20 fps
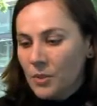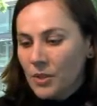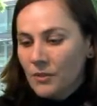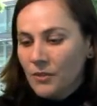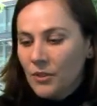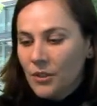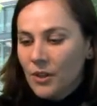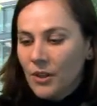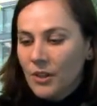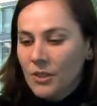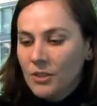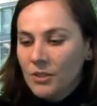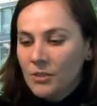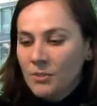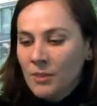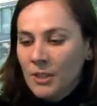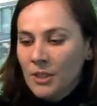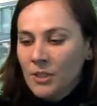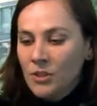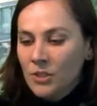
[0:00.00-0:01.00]
so if you're going
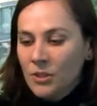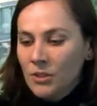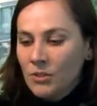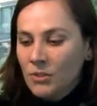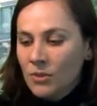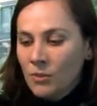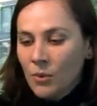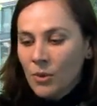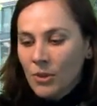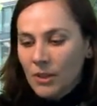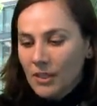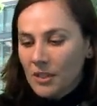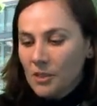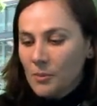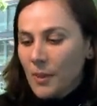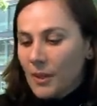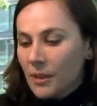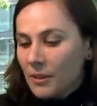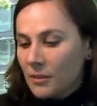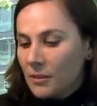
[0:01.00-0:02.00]
to mention some work
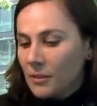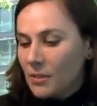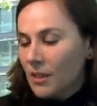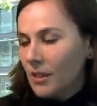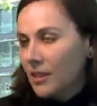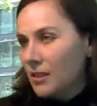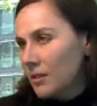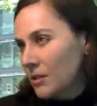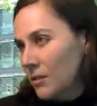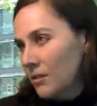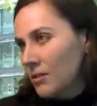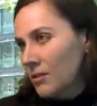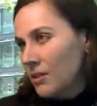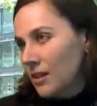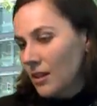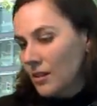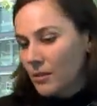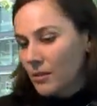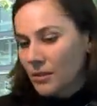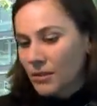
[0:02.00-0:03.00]
experience that it's not
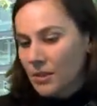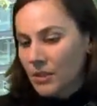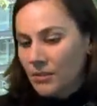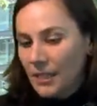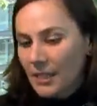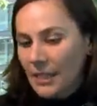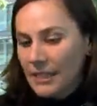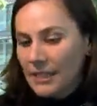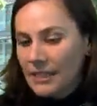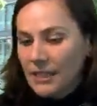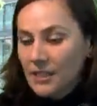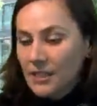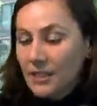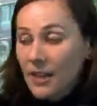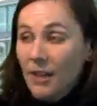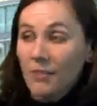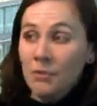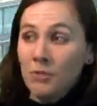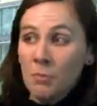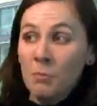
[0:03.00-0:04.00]
psychology related,
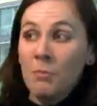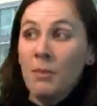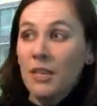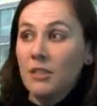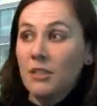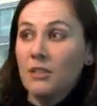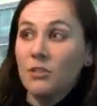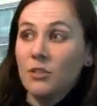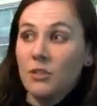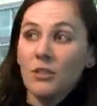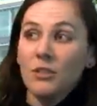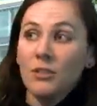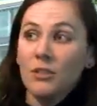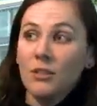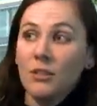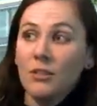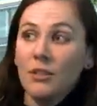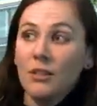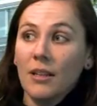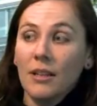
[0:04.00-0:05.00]
you have to make
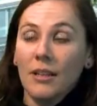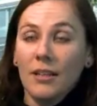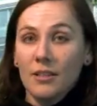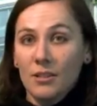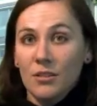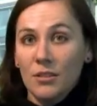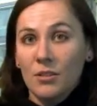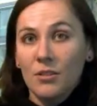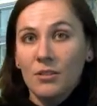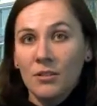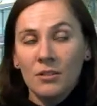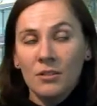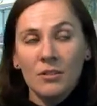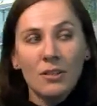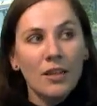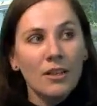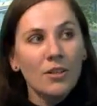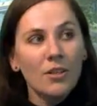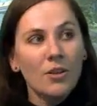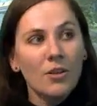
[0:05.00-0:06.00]
sure, like as a
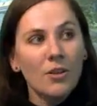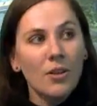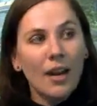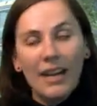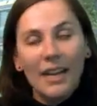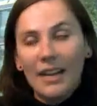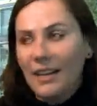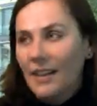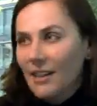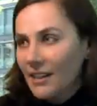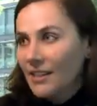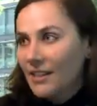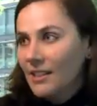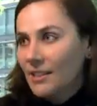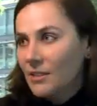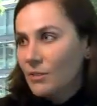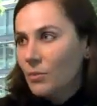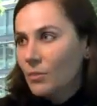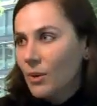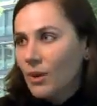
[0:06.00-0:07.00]
student, that you
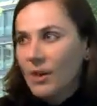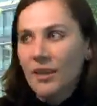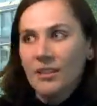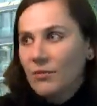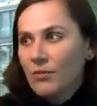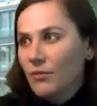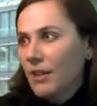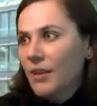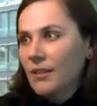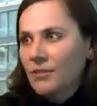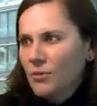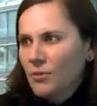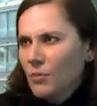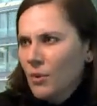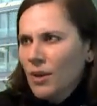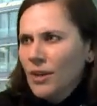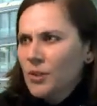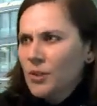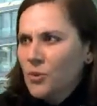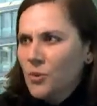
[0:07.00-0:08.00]
highlight why it's relevant,
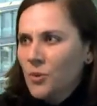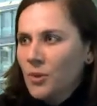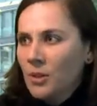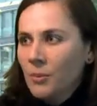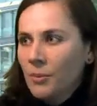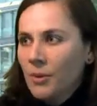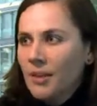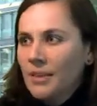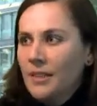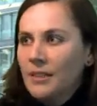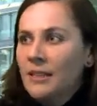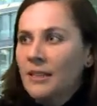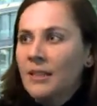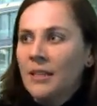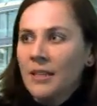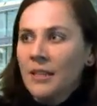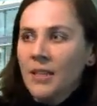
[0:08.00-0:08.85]
why are you talking about it.